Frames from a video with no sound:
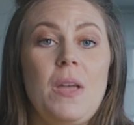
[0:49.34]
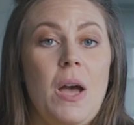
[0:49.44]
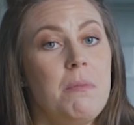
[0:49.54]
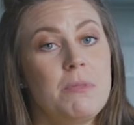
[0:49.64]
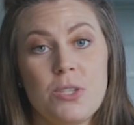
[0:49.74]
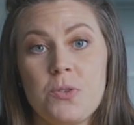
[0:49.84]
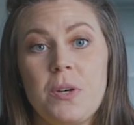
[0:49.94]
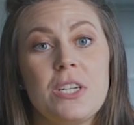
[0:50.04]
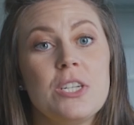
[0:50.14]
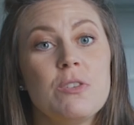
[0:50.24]
I'm just
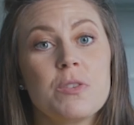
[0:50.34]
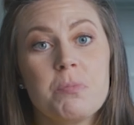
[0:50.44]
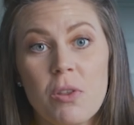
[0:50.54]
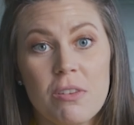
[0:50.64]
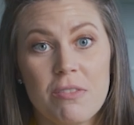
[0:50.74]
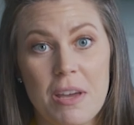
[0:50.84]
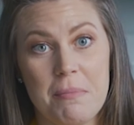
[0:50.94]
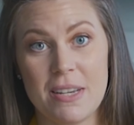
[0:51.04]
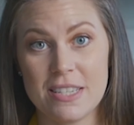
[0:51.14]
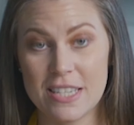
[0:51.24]
going to use both of them
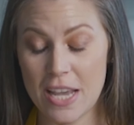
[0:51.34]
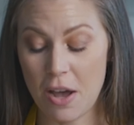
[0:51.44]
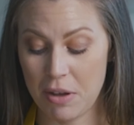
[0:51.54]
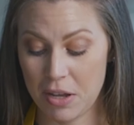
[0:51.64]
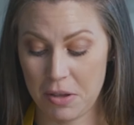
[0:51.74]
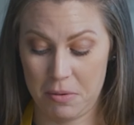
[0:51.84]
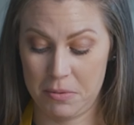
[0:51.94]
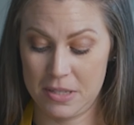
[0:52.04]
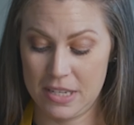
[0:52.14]
and see how it goes.